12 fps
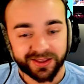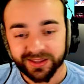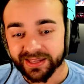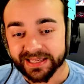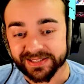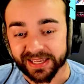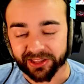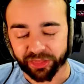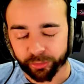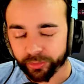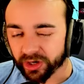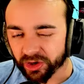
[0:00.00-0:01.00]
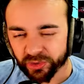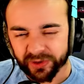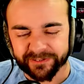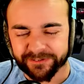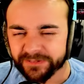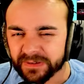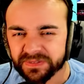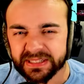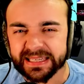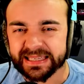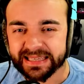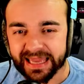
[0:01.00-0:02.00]
it's like
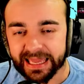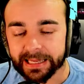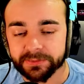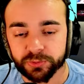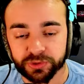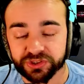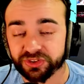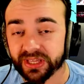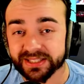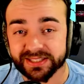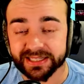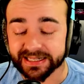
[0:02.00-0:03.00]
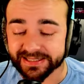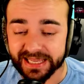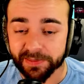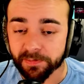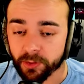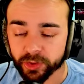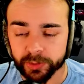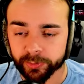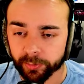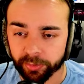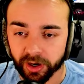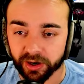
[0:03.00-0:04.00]
350 games, which that's going to take
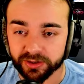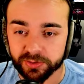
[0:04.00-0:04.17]
multiple parts